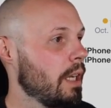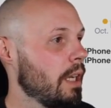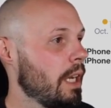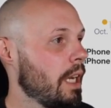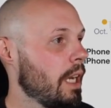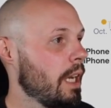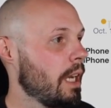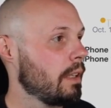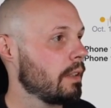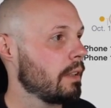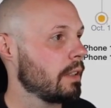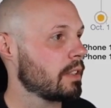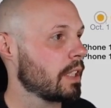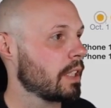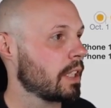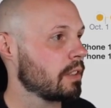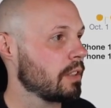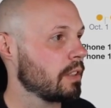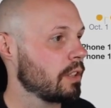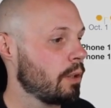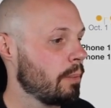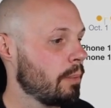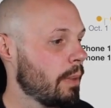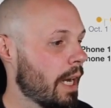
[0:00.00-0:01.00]
and let's
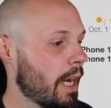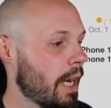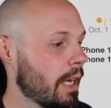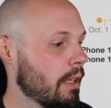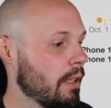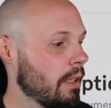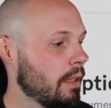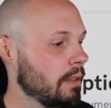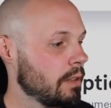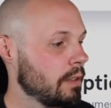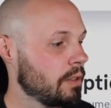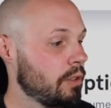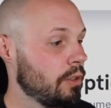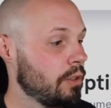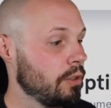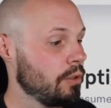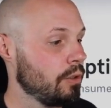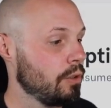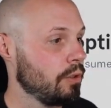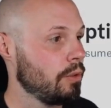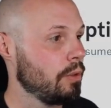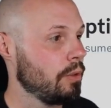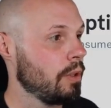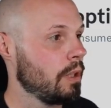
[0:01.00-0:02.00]
actually go back. Let's
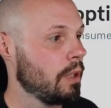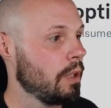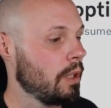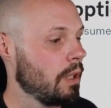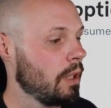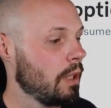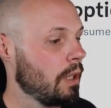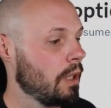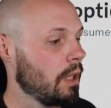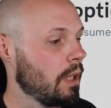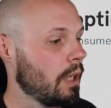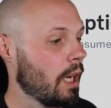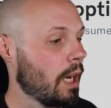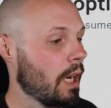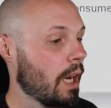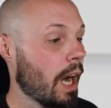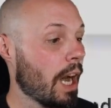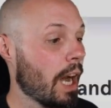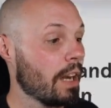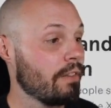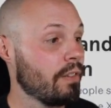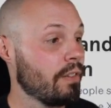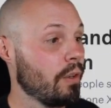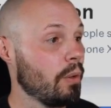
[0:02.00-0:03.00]
do
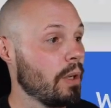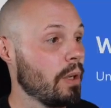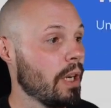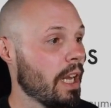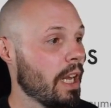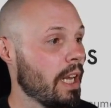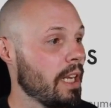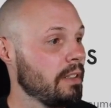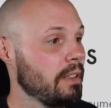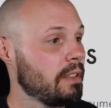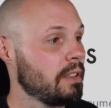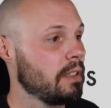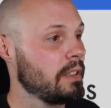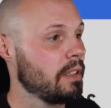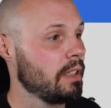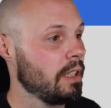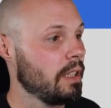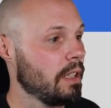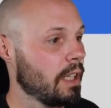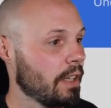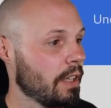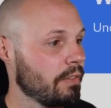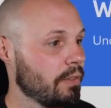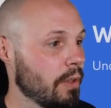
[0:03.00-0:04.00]
iPhone 8
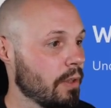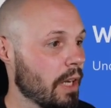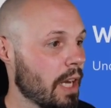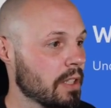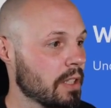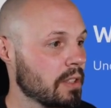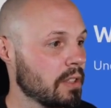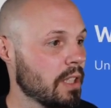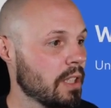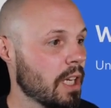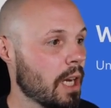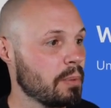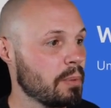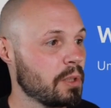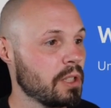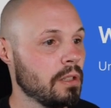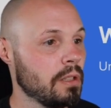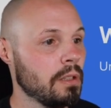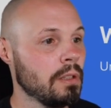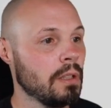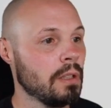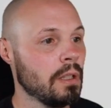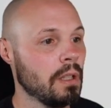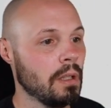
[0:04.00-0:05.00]
and iPhone X
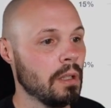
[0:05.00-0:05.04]
adoption.